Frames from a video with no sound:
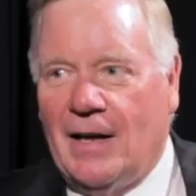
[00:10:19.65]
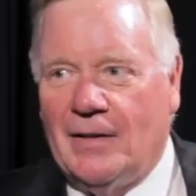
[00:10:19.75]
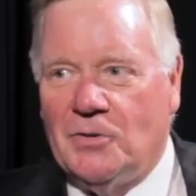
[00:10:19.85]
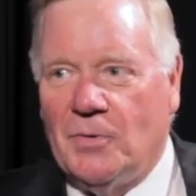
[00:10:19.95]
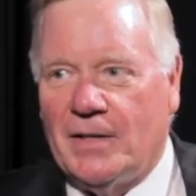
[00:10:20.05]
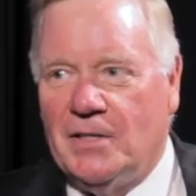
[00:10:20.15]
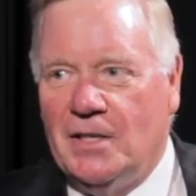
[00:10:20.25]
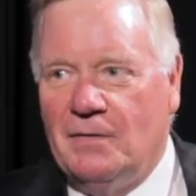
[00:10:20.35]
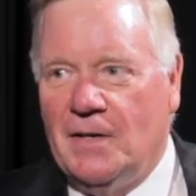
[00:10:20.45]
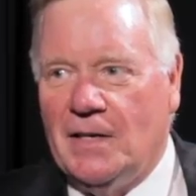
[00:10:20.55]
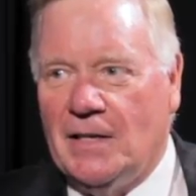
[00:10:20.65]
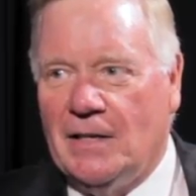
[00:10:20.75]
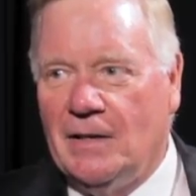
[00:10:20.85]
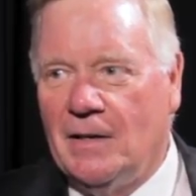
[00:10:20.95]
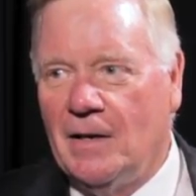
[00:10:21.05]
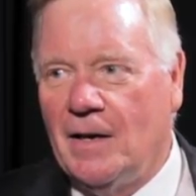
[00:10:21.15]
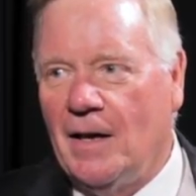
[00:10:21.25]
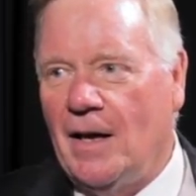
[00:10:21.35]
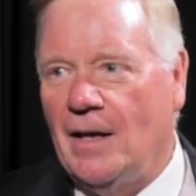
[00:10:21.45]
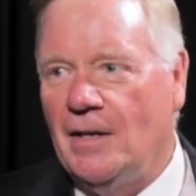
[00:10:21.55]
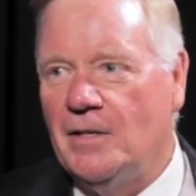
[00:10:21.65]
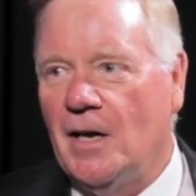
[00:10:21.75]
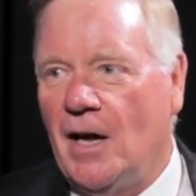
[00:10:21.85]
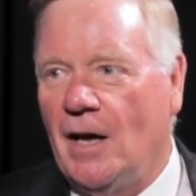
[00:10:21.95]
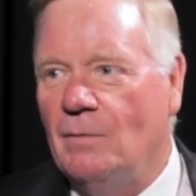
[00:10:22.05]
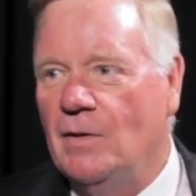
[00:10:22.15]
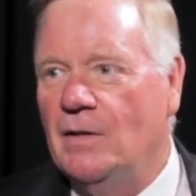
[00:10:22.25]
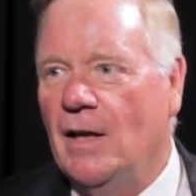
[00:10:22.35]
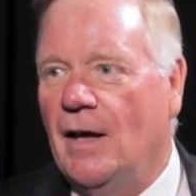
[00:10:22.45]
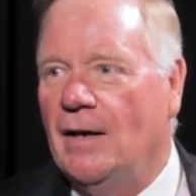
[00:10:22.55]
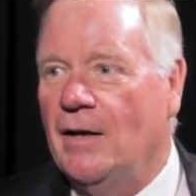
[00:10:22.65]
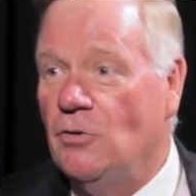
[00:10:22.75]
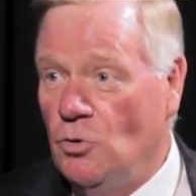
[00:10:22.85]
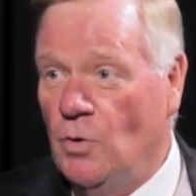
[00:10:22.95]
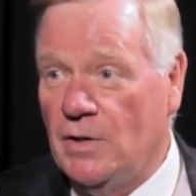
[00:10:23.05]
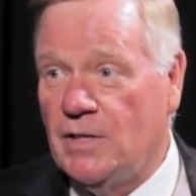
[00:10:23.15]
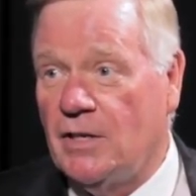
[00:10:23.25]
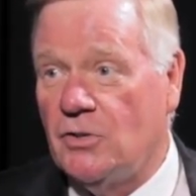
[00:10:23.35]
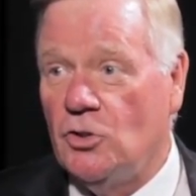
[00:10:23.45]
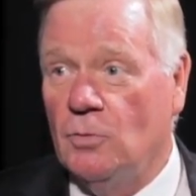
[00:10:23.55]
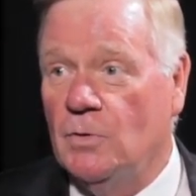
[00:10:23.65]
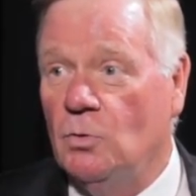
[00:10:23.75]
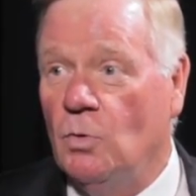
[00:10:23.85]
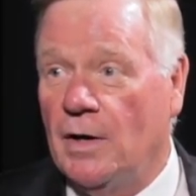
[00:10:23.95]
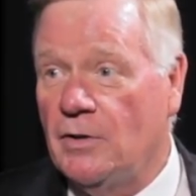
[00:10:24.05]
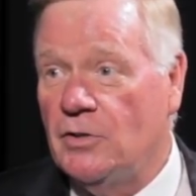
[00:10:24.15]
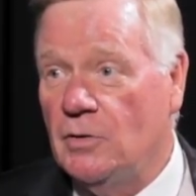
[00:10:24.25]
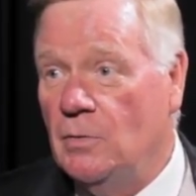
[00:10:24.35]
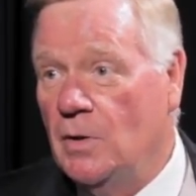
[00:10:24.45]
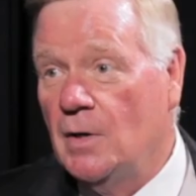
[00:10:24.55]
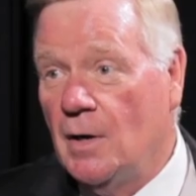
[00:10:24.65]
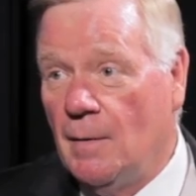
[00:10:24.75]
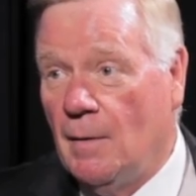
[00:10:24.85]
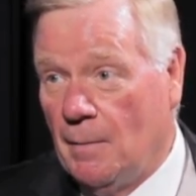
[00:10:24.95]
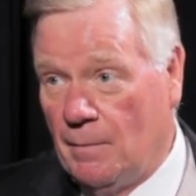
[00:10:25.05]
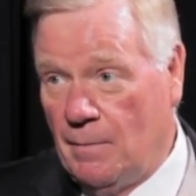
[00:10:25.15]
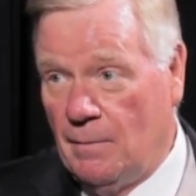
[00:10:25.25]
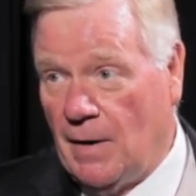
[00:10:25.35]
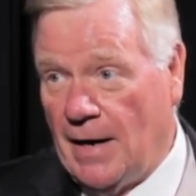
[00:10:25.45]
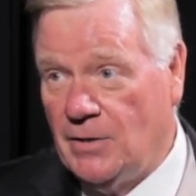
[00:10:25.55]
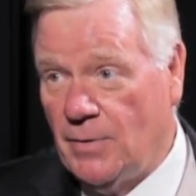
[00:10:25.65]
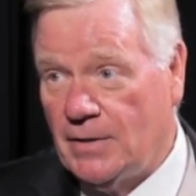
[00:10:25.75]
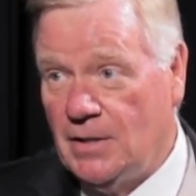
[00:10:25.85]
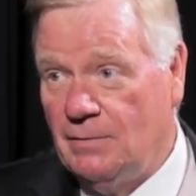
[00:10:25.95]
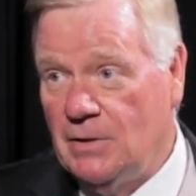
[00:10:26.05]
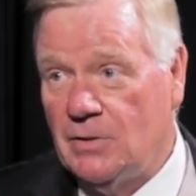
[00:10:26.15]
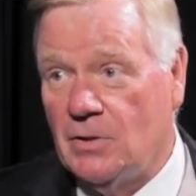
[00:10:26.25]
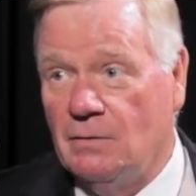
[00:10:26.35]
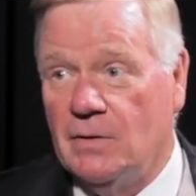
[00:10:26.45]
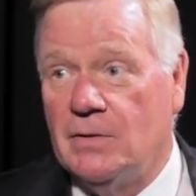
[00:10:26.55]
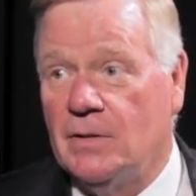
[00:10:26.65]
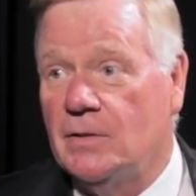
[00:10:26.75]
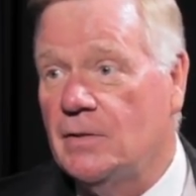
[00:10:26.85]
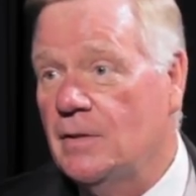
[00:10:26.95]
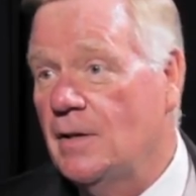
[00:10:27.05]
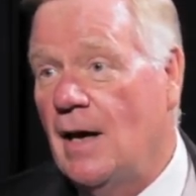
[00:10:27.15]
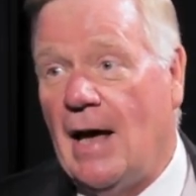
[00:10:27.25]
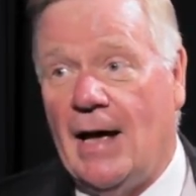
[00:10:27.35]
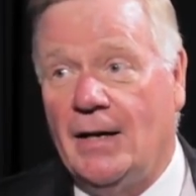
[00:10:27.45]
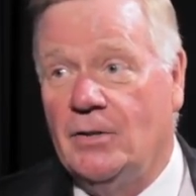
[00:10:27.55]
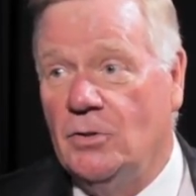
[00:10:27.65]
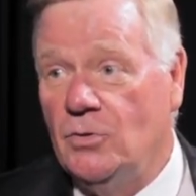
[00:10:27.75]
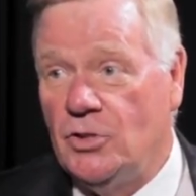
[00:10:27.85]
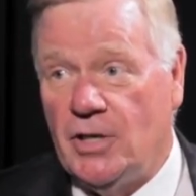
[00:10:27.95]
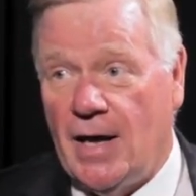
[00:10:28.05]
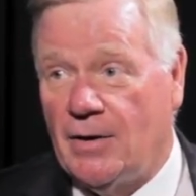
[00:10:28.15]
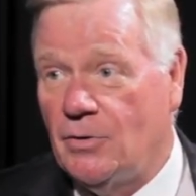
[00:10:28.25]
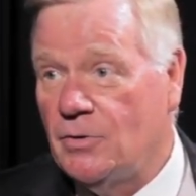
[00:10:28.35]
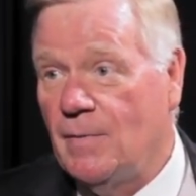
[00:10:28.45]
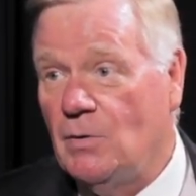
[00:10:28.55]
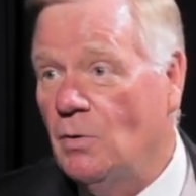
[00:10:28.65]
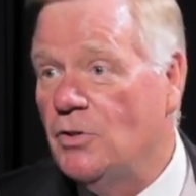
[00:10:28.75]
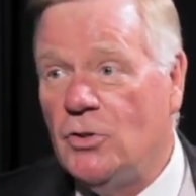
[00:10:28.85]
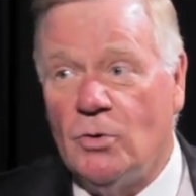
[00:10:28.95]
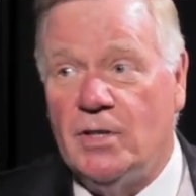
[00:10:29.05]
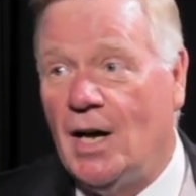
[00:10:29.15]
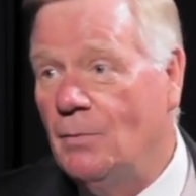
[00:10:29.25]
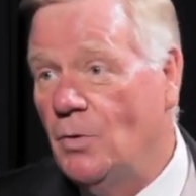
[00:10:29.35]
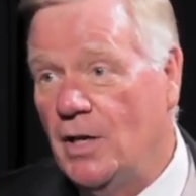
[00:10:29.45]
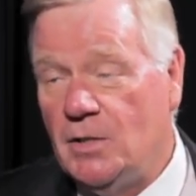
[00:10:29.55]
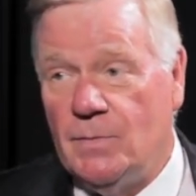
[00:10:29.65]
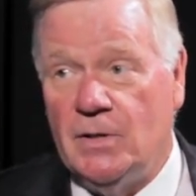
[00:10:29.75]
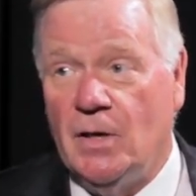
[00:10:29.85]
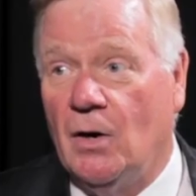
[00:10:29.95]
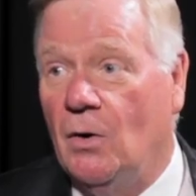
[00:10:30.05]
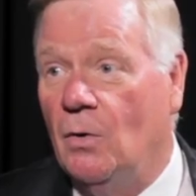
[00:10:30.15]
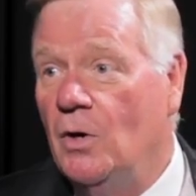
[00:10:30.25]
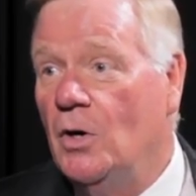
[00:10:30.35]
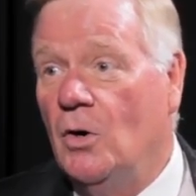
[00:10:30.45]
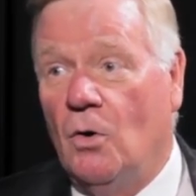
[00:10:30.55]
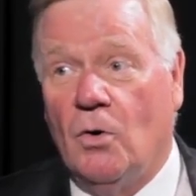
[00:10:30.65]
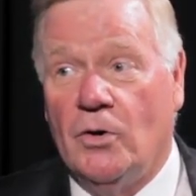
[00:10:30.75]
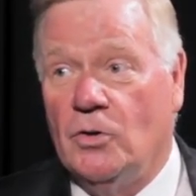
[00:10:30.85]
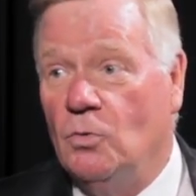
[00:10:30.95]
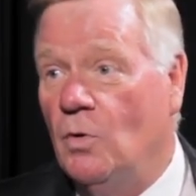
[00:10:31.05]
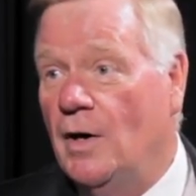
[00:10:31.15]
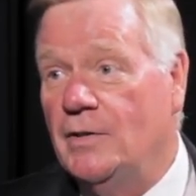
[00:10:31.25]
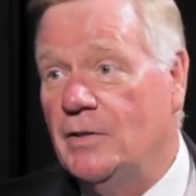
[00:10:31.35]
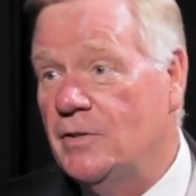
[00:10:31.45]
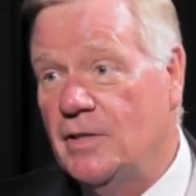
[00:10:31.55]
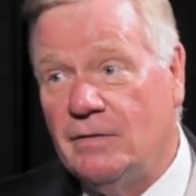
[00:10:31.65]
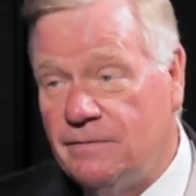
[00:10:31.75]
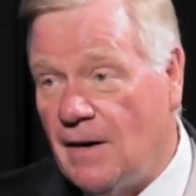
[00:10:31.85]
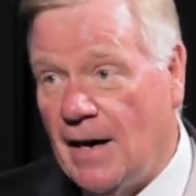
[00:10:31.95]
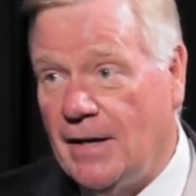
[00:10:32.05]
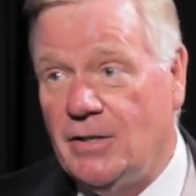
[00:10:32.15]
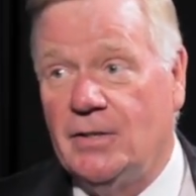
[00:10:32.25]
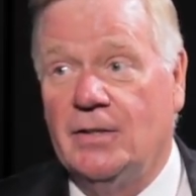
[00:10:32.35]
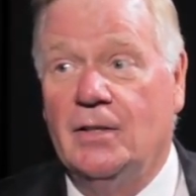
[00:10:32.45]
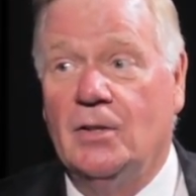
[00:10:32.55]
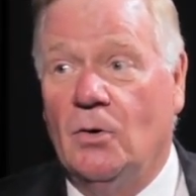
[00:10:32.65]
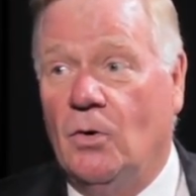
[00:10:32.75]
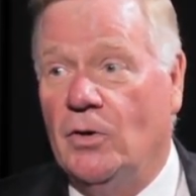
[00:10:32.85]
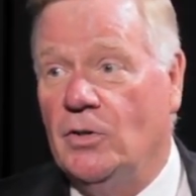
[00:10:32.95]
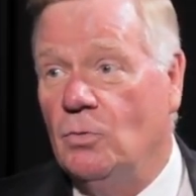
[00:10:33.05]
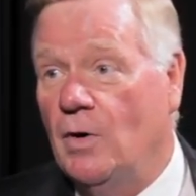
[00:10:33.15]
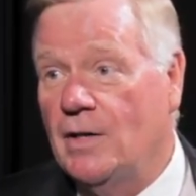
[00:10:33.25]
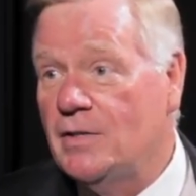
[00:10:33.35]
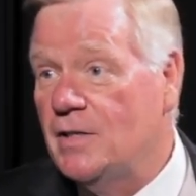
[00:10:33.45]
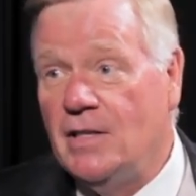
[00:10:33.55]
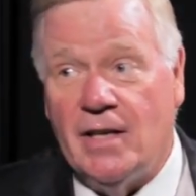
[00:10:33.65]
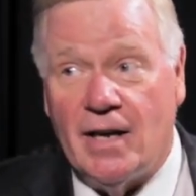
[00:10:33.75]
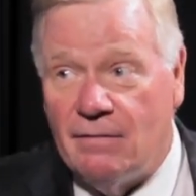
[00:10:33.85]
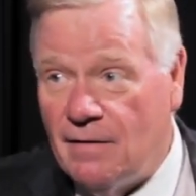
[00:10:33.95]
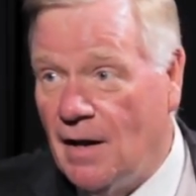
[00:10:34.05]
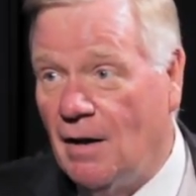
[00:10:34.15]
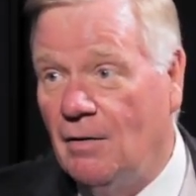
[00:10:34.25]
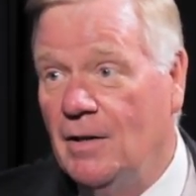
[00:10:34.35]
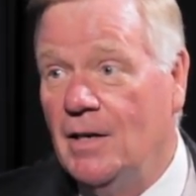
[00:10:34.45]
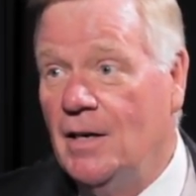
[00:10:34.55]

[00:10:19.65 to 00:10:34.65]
At DirecTV, any time that you as a consumer wanted to buy DirecTV services, add new channels. Maybe you want Showtime or HBO, or you want to see a fight, or you want to see the NFL.